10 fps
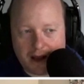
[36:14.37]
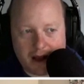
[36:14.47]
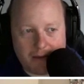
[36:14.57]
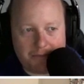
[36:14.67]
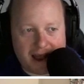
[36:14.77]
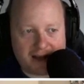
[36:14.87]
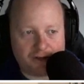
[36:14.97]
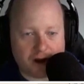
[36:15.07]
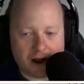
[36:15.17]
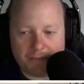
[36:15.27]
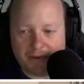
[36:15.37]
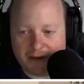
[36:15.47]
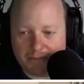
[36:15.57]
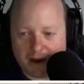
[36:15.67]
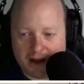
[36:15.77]
backdrop
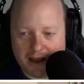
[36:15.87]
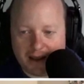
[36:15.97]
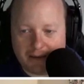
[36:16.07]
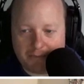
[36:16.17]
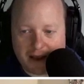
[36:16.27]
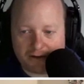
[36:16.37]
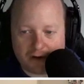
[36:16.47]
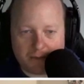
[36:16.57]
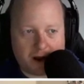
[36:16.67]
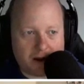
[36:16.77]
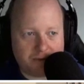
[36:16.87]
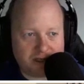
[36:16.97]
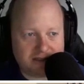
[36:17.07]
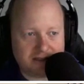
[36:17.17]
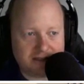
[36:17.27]
in my backdrop
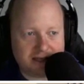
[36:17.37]
options.